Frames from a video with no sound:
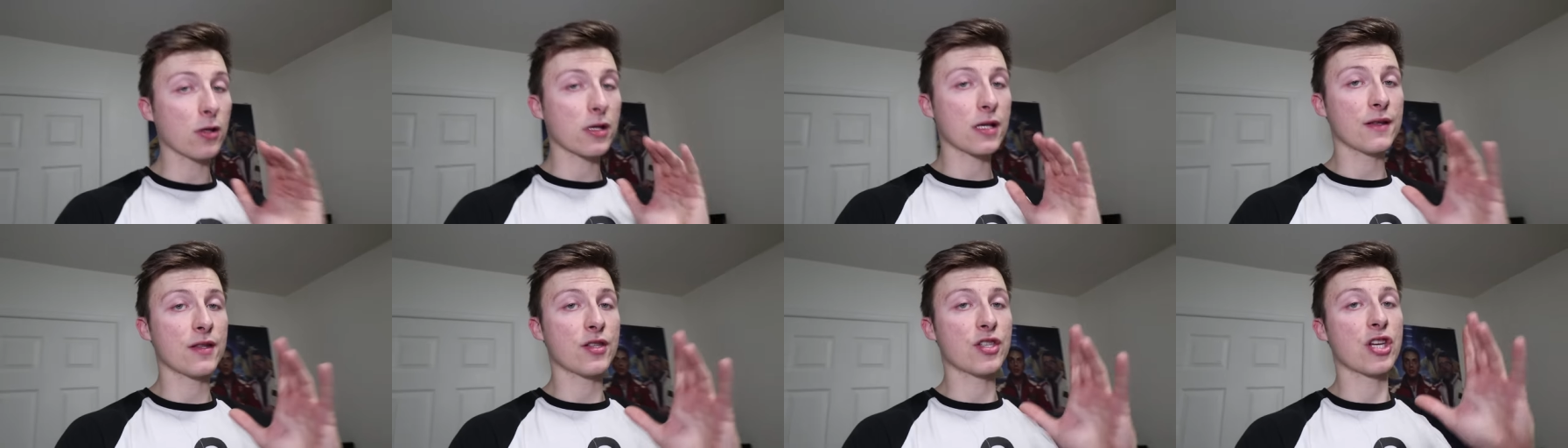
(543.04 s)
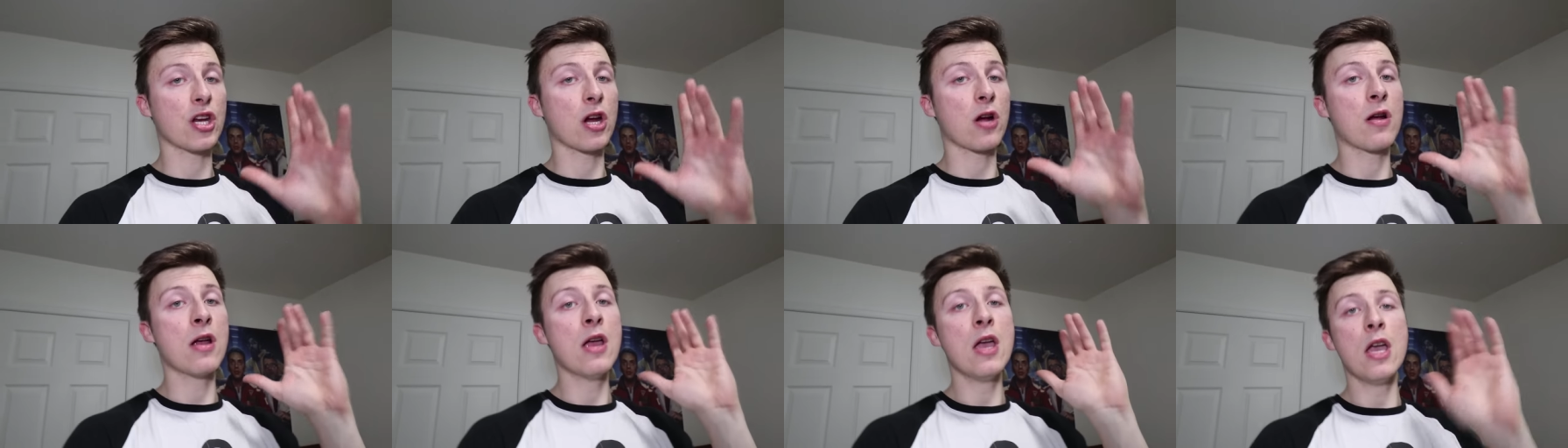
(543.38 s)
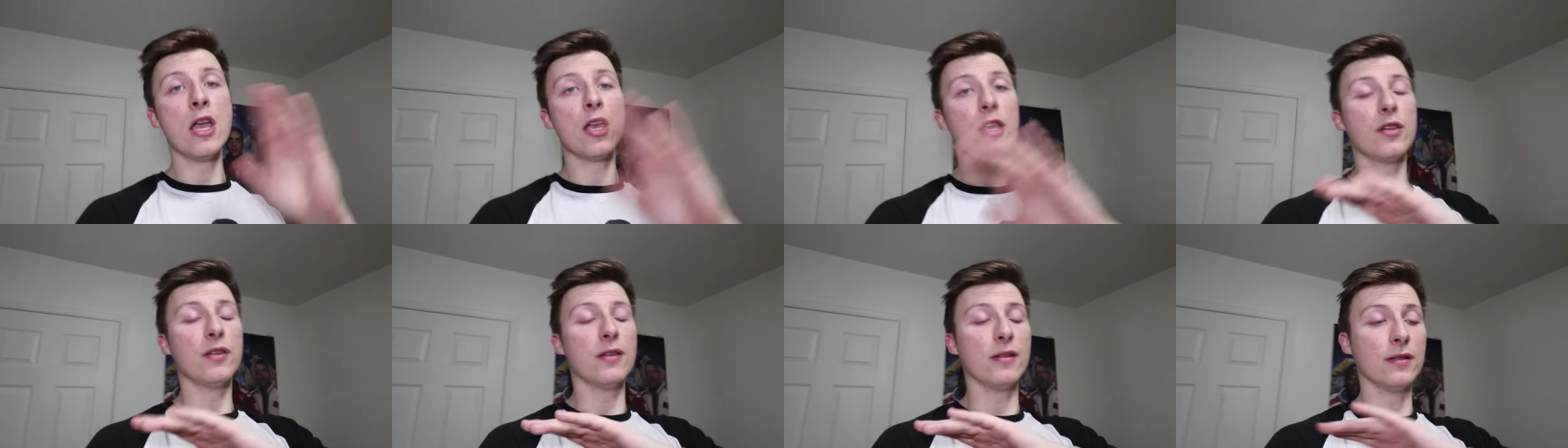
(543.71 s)
look at the chair,
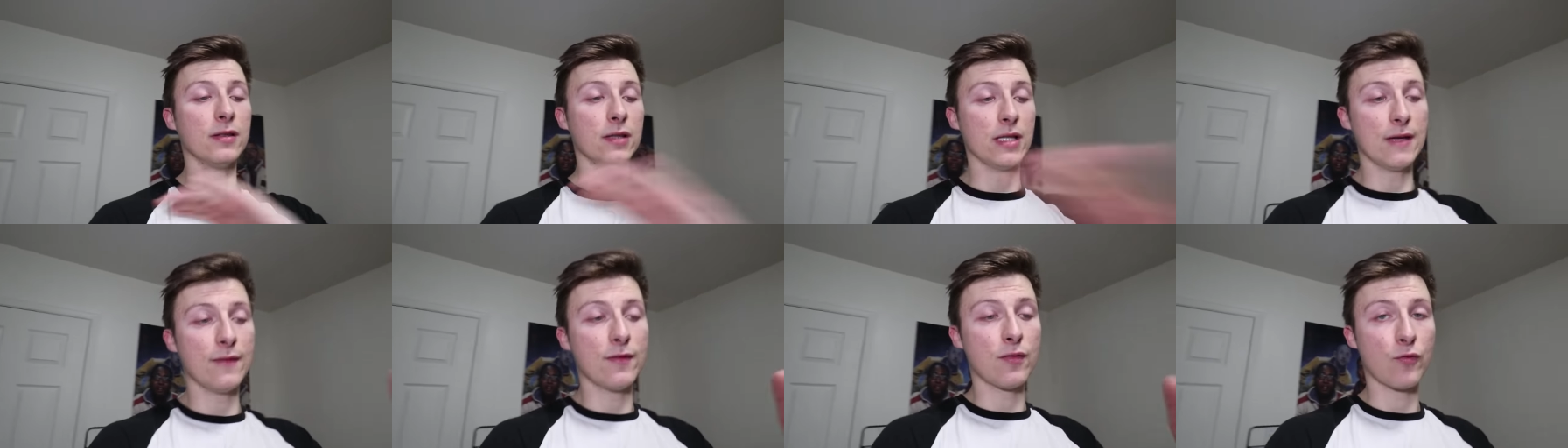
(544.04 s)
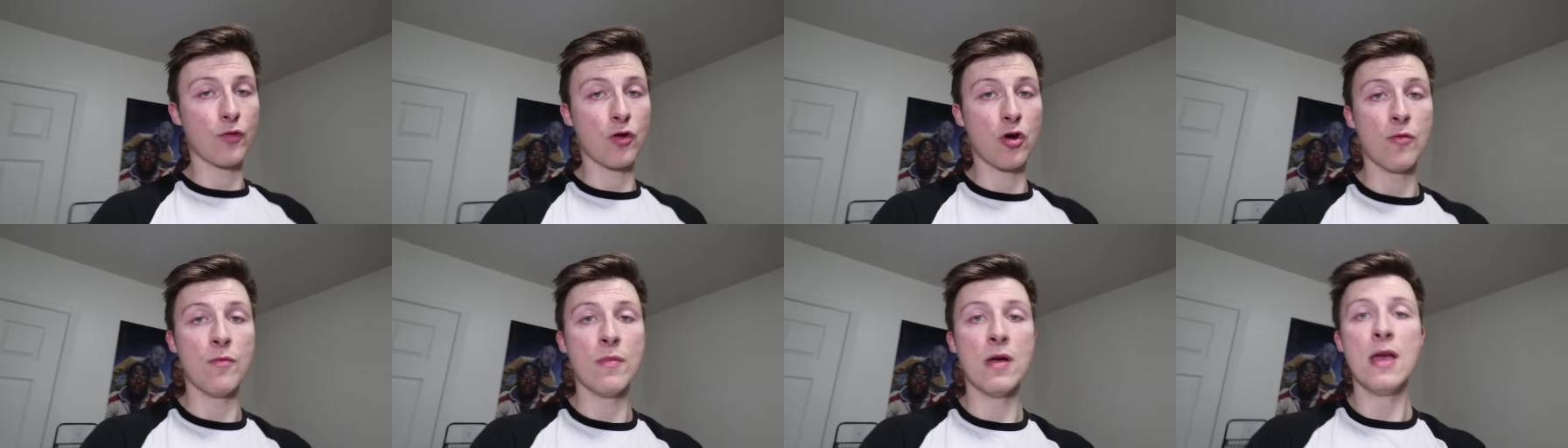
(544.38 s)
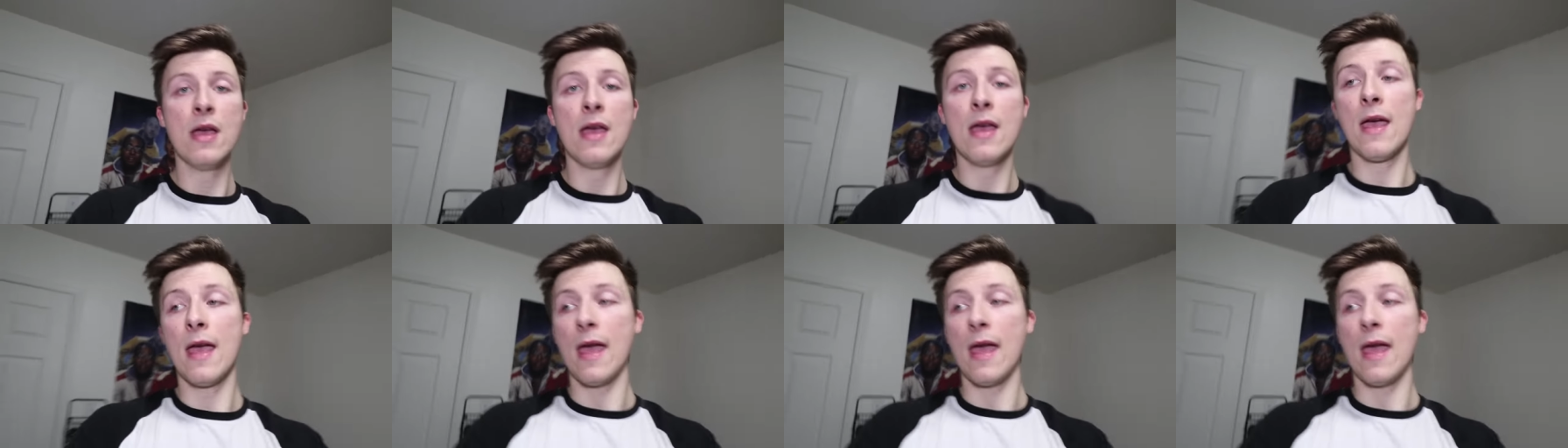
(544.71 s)
you need to leave the room,